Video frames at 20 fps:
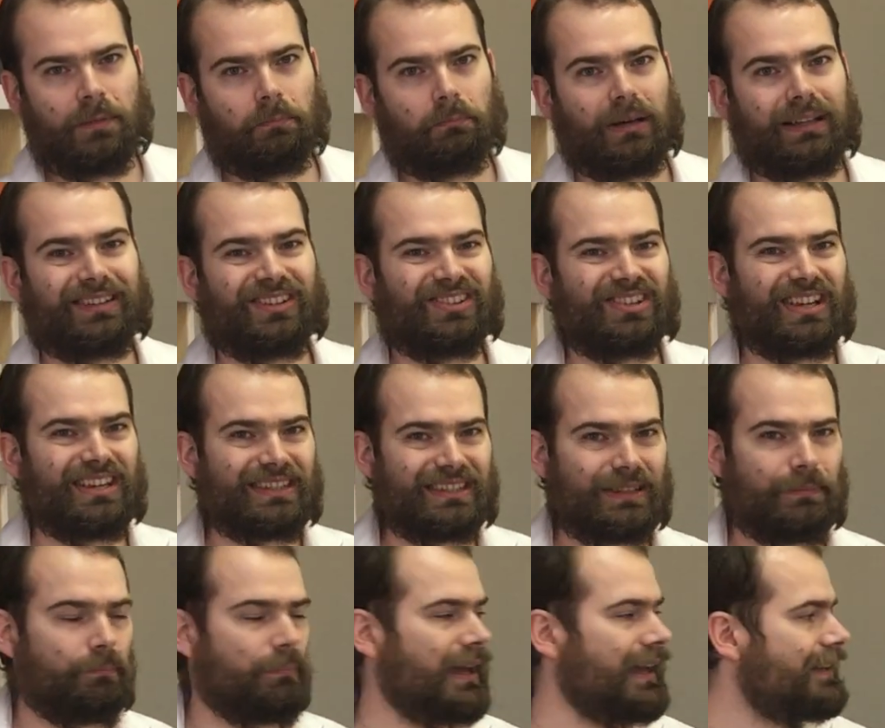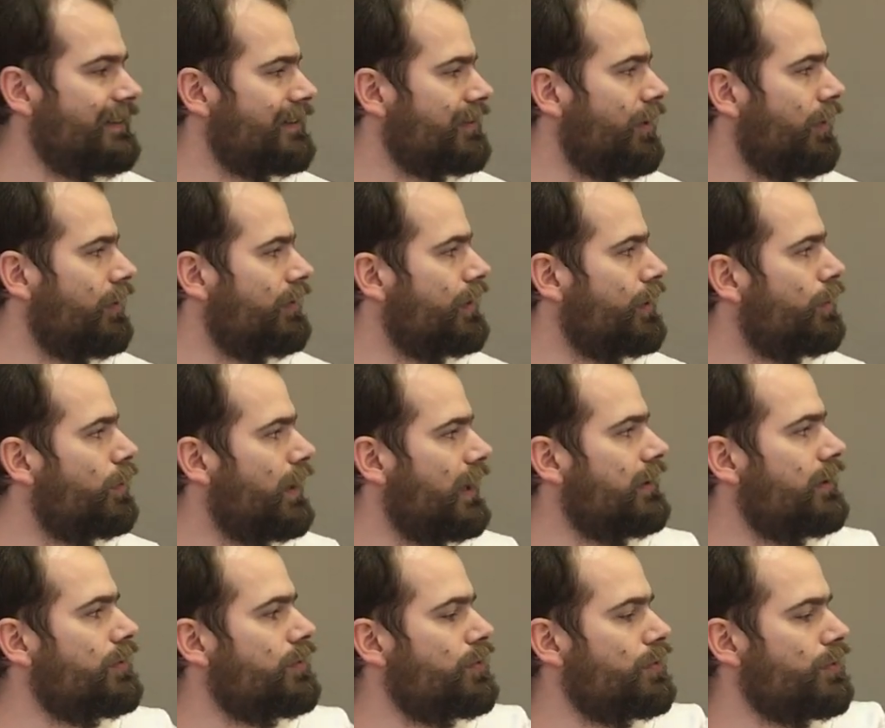But just based on the
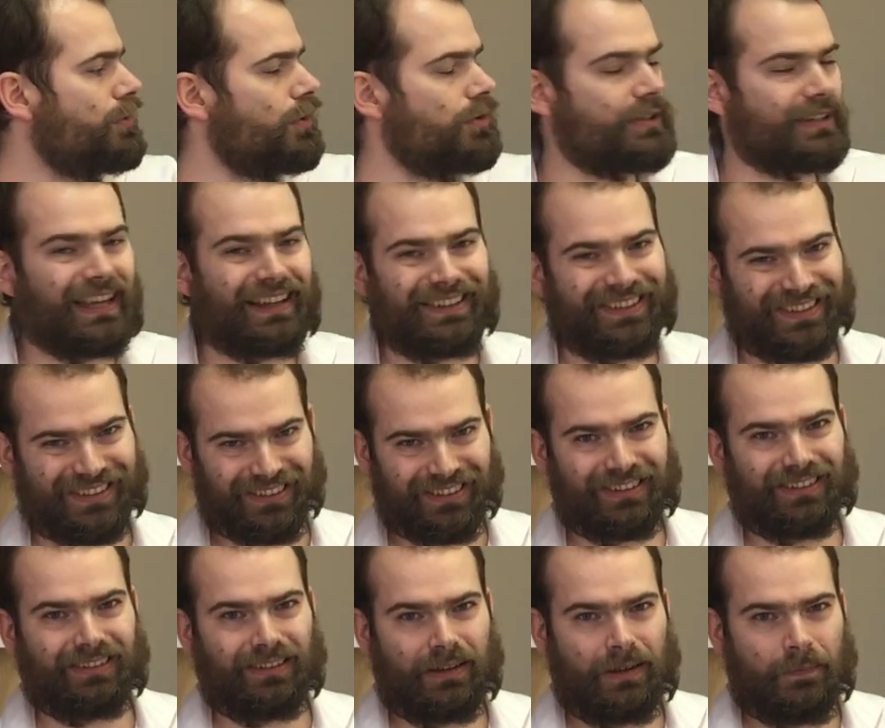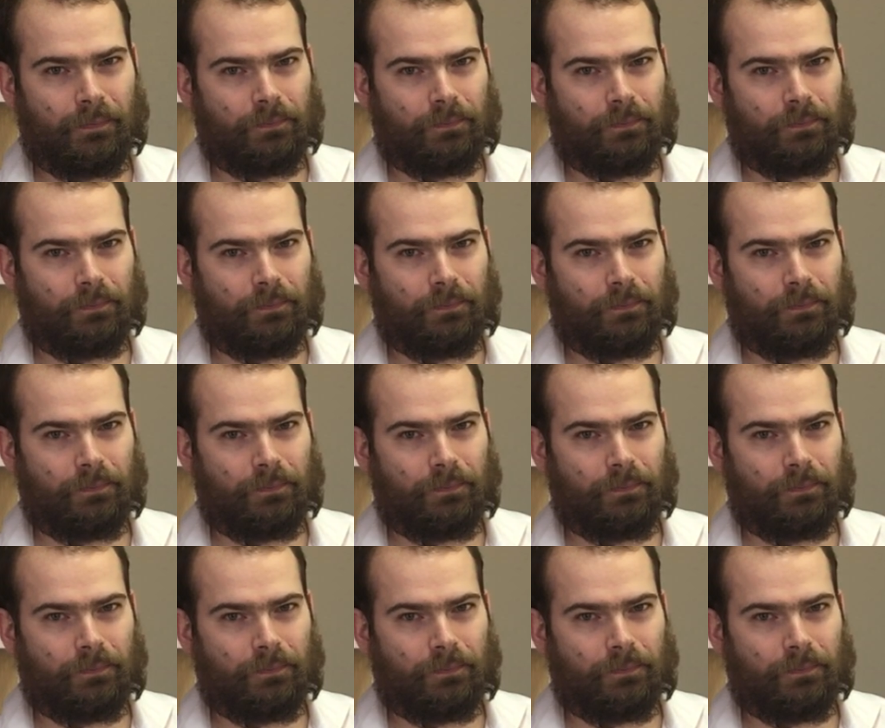way you do your taxes,